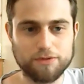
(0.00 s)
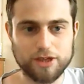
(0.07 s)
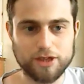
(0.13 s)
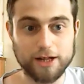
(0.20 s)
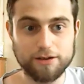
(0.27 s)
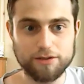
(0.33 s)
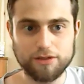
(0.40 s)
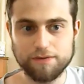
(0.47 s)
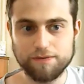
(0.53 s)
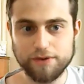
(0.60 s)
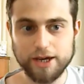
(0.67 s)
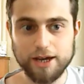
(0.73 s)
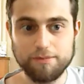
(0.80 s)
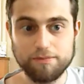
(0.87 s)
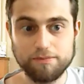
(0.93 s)
challenger for
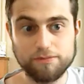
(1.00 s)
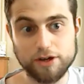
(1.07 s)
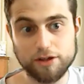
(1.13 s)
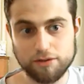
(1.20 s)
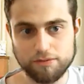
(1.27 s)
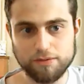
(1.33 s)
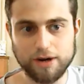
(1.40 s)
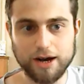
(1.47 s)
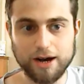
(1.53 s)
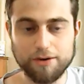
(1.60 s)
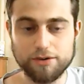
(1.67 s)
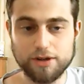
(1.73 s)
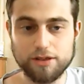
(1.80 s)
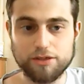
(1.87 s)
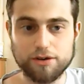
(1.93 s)
him, which I
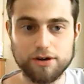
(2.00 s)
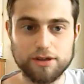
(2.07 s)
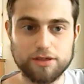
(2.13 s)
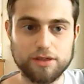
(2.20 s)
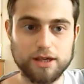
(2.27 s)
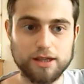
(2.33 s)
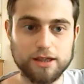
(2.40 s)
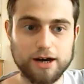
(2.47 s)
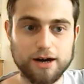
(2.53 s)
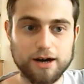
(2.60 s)
would enjoy seeing